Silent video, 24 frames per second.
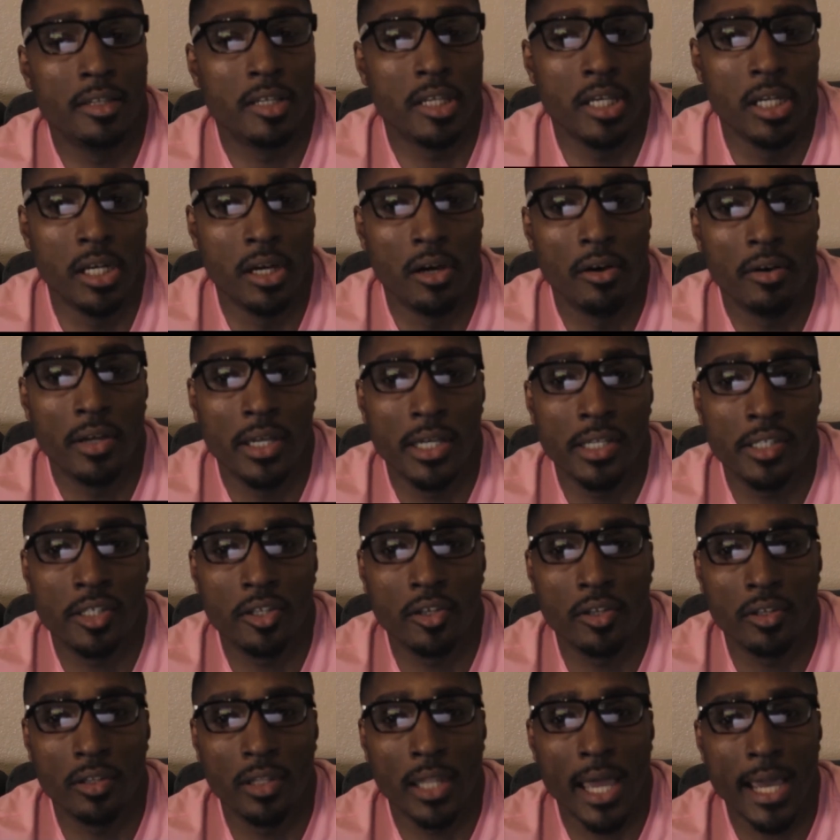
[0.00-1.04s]
it's
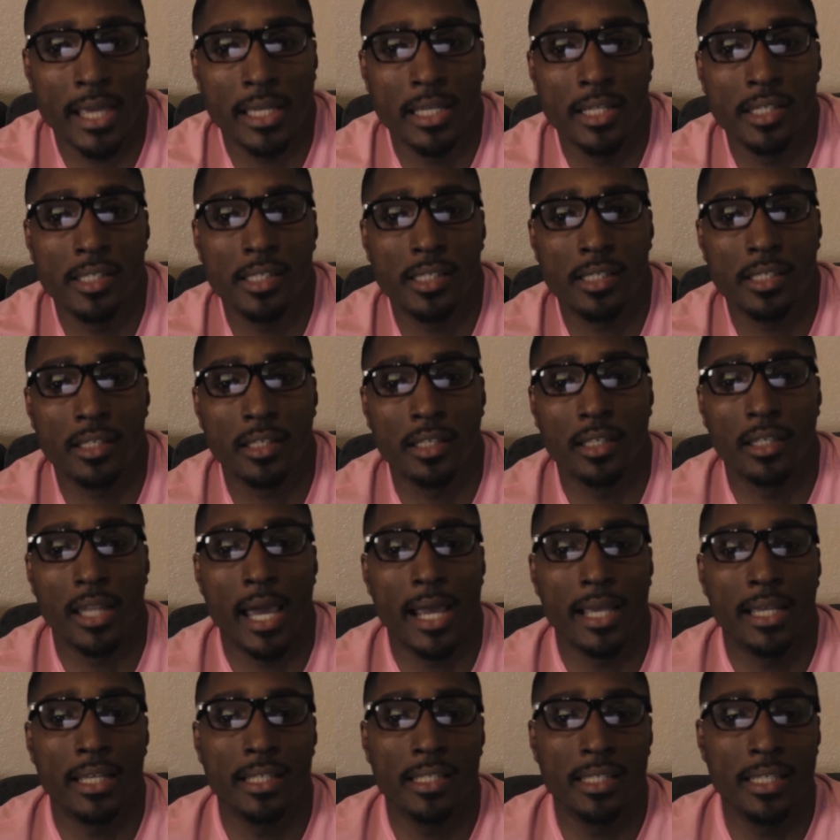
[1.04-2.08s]

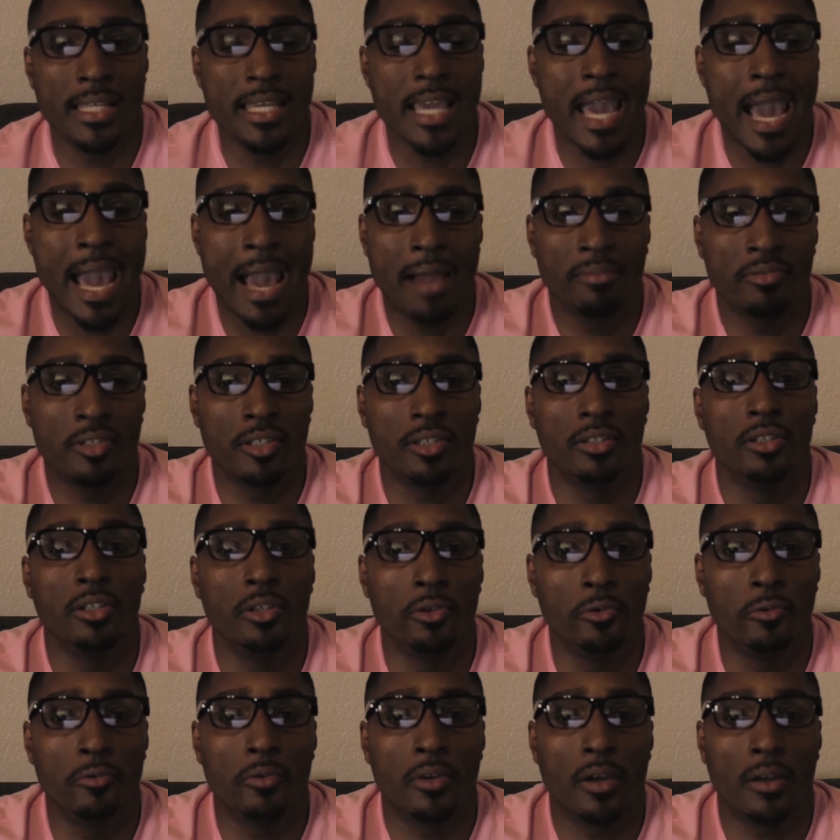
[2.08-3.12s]
the
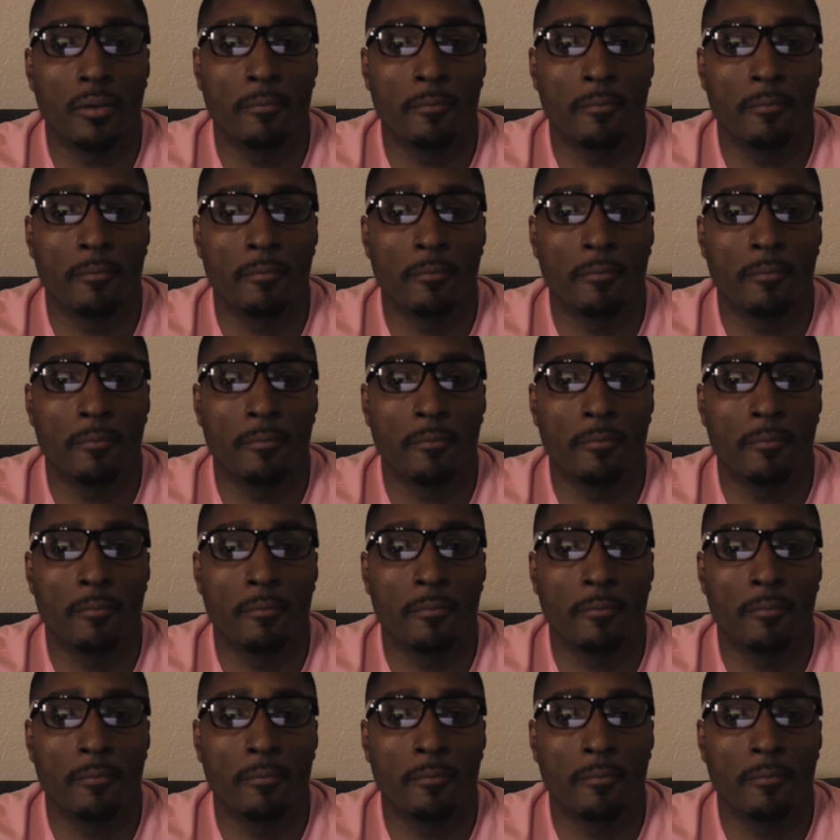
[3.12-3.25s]
absolute,